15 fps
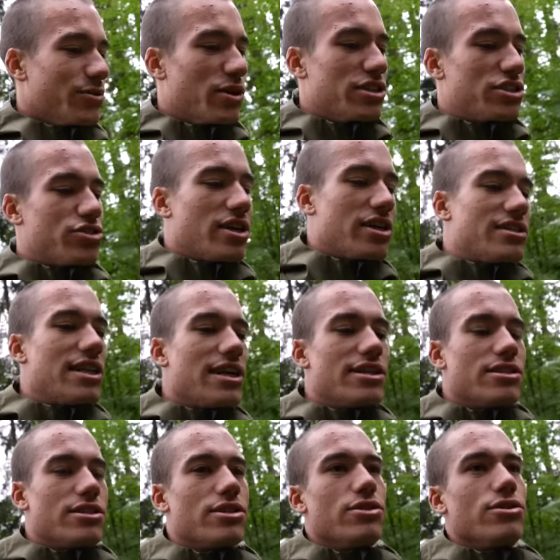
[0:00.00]
which
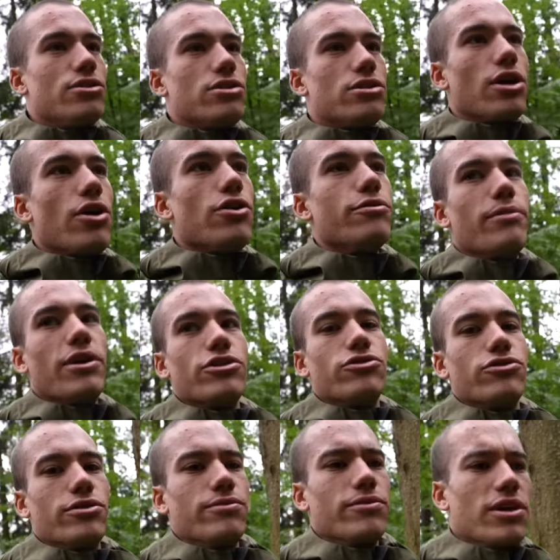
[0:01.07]
translates to stone
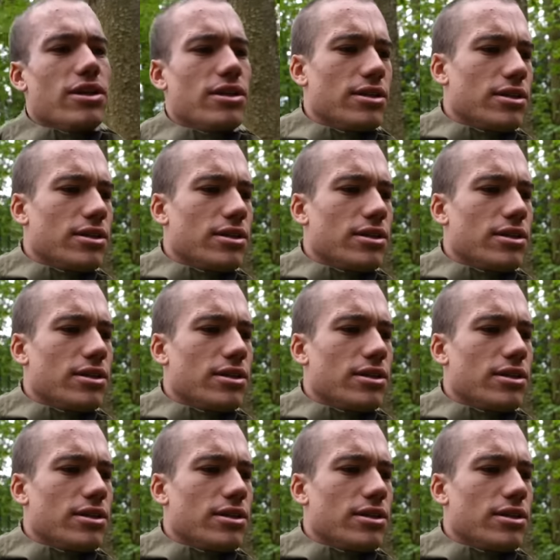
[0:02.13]
mushroom, right?